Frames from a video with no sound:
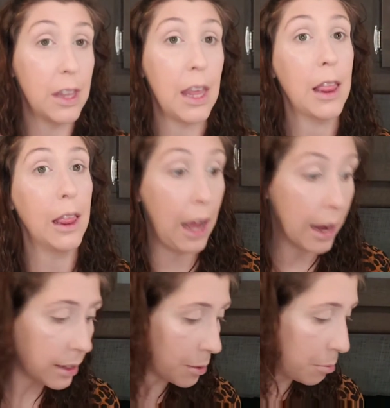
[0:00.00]
the
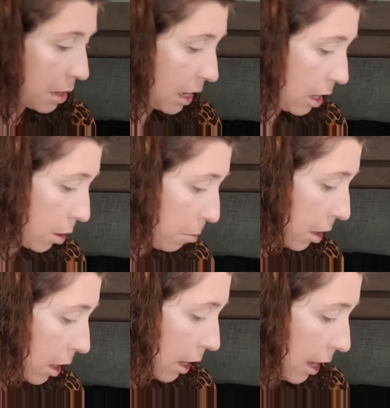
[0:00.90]
light medium.
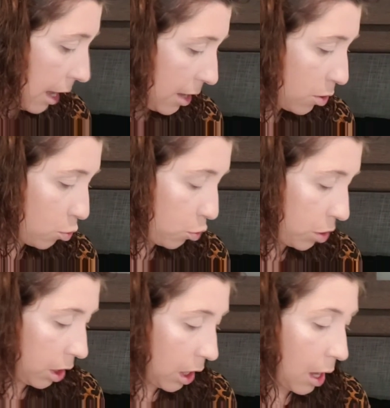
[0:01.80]
It's
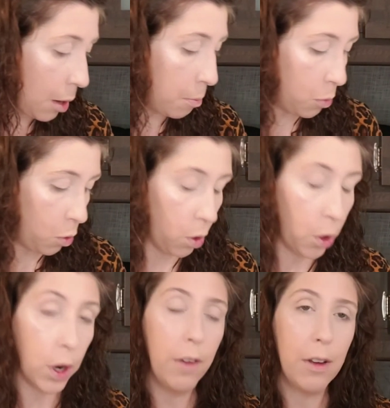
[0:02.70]
really
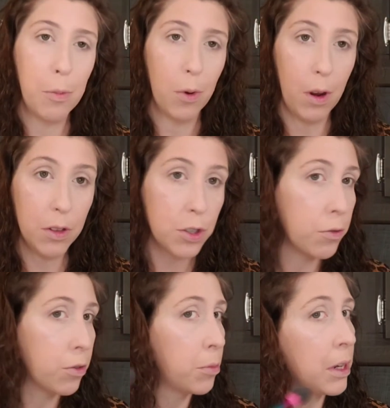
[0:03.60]
more of a
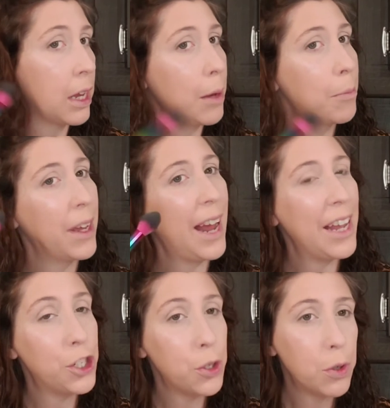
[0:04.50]
bronzer for me, but
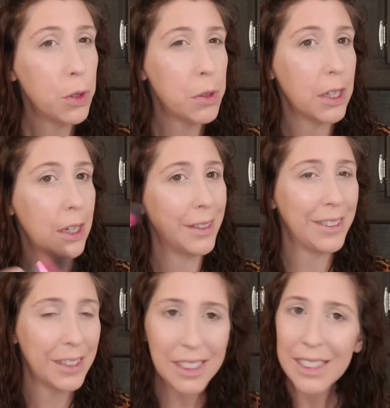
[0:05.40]
I do use it
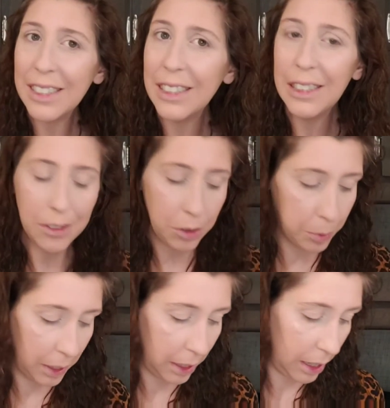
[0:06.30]
just a little
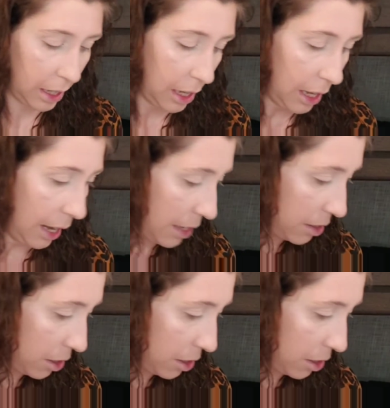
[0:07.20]
bit as